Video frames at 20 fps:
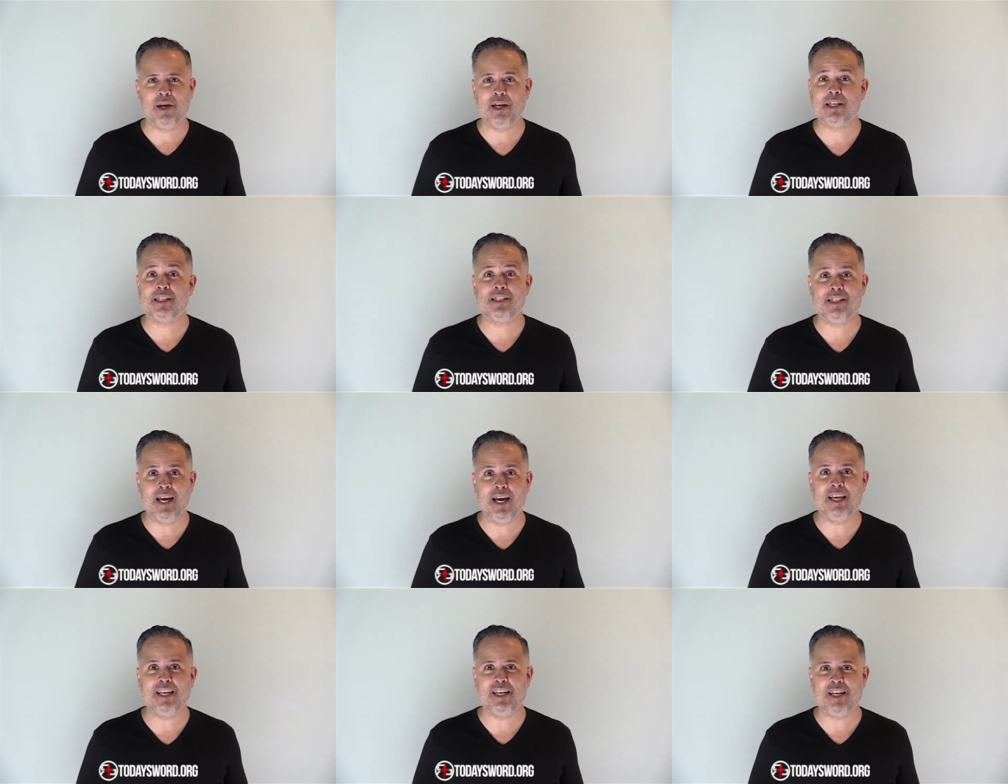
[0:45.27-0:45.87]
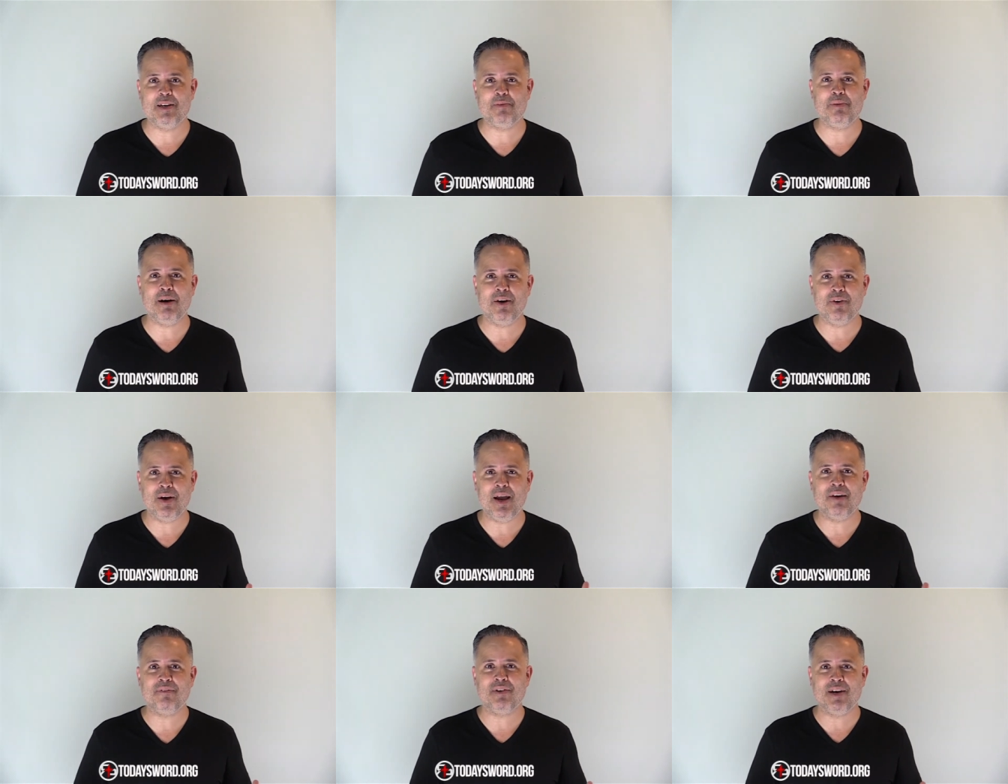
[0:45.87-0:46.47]
excited about
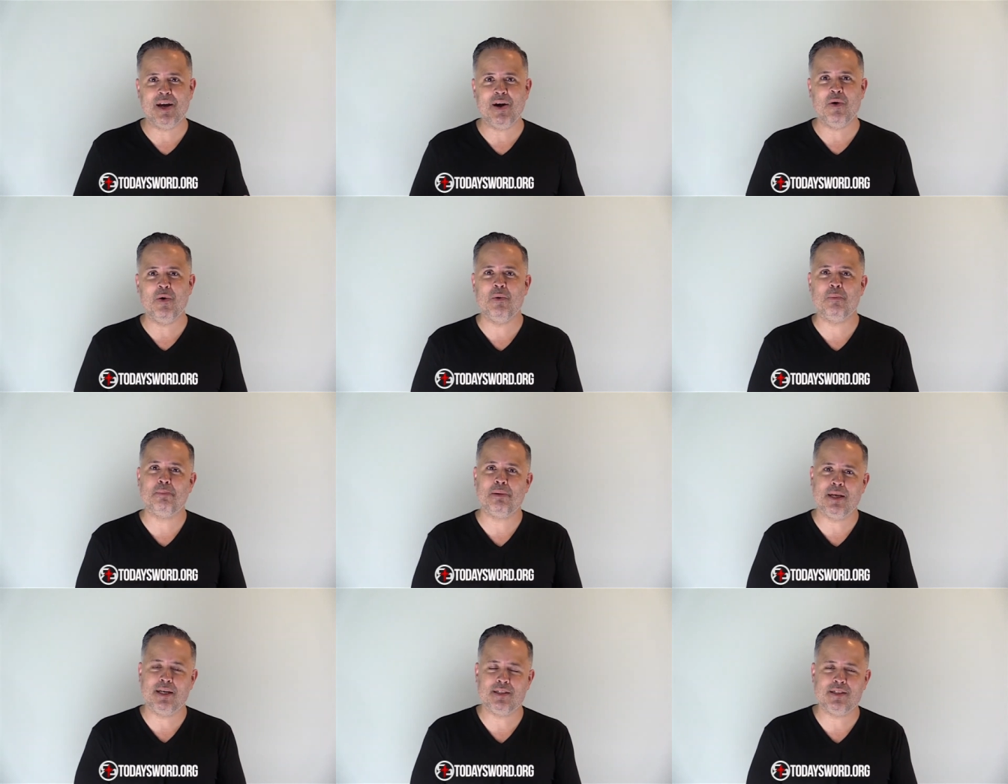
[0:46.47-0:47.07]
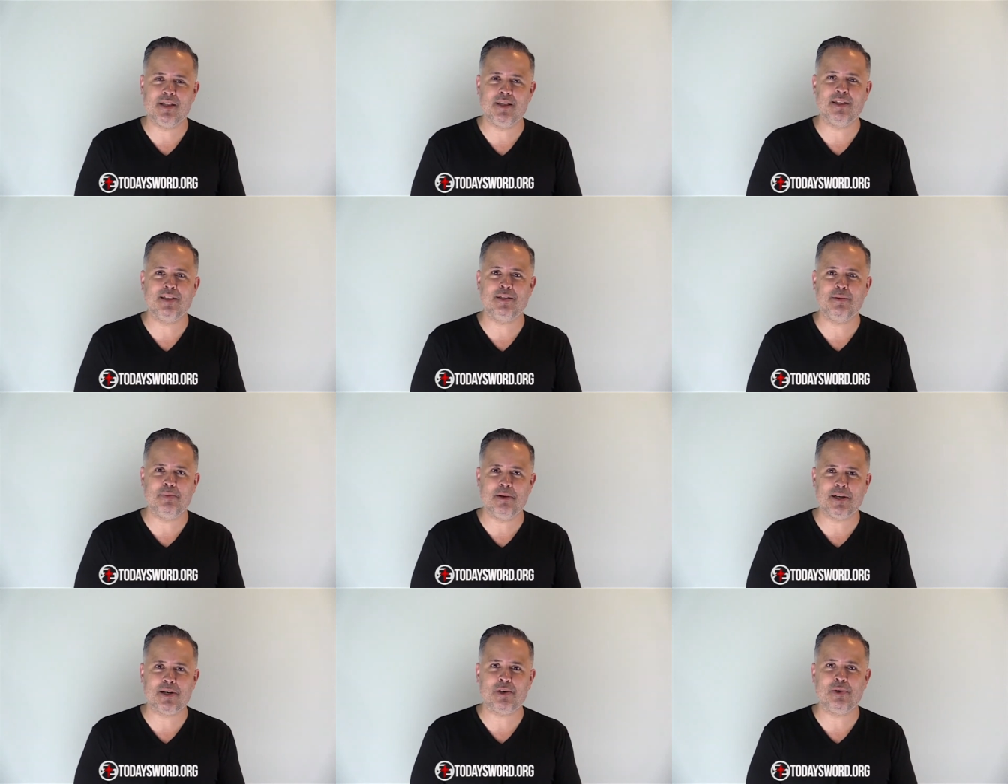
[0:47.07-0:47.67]
having our own place in the
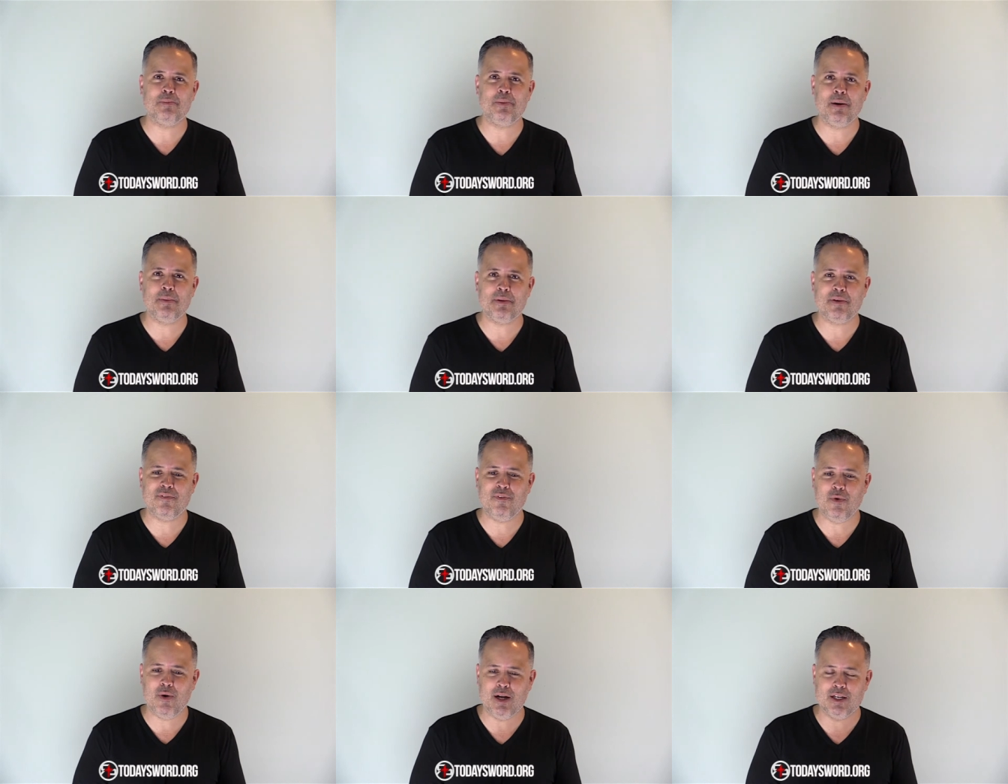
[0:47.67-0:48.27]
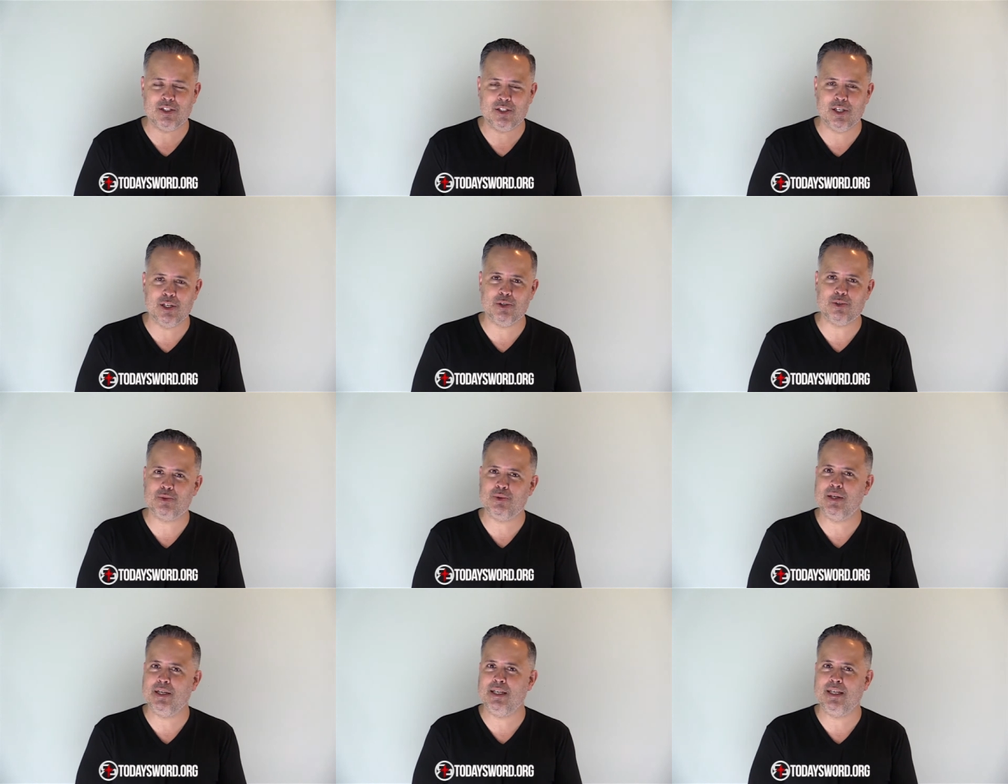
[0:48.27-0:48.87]
Dominican Republic for our
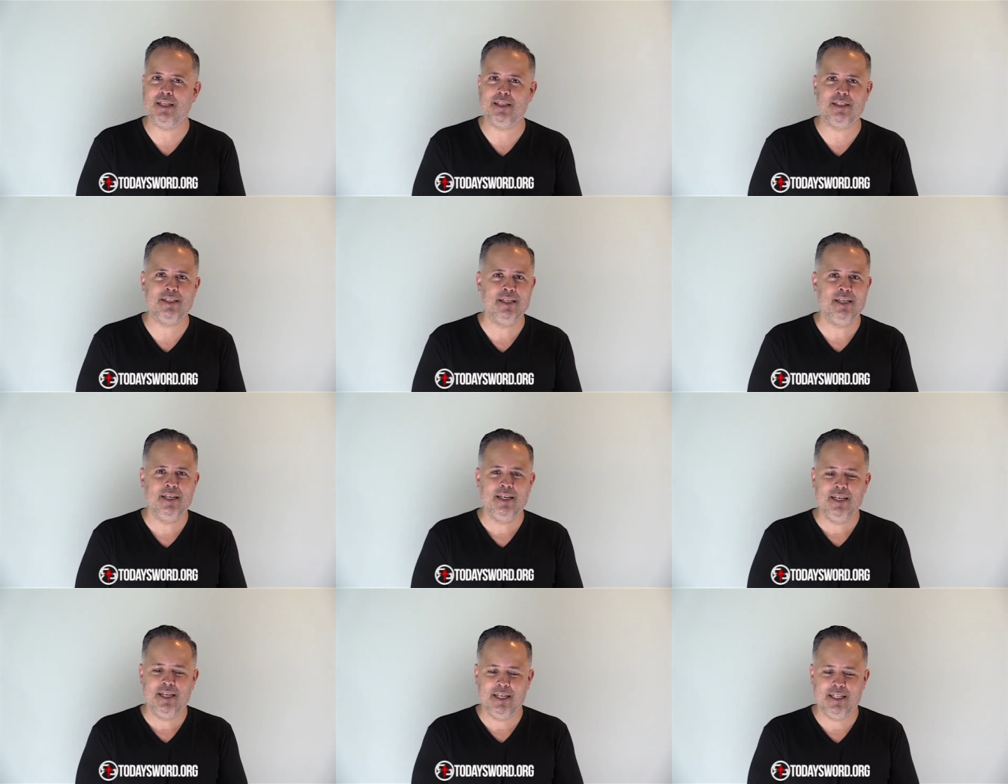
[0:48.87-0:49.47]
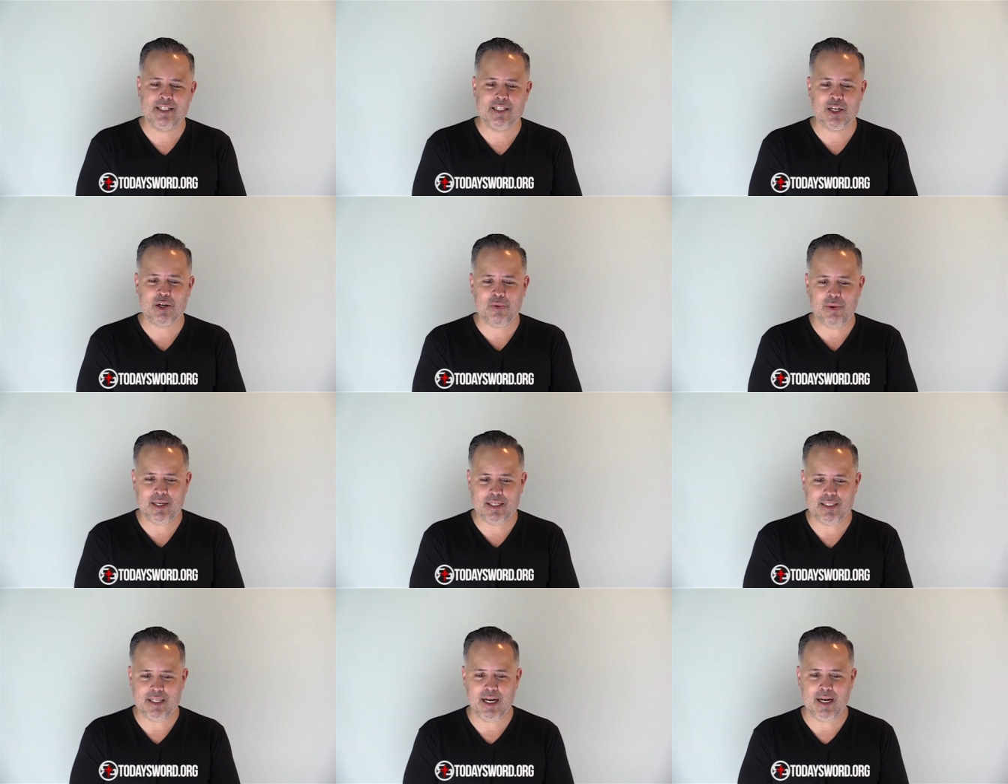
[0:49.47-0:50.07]
children, and it's a
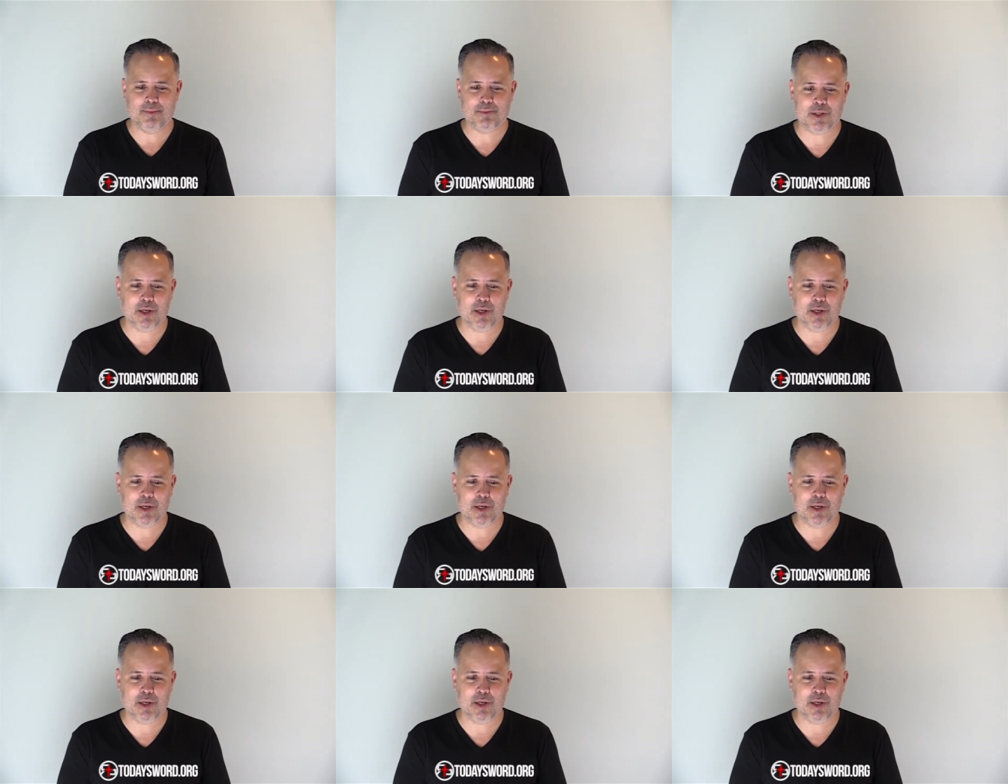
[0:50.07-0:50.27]
great time.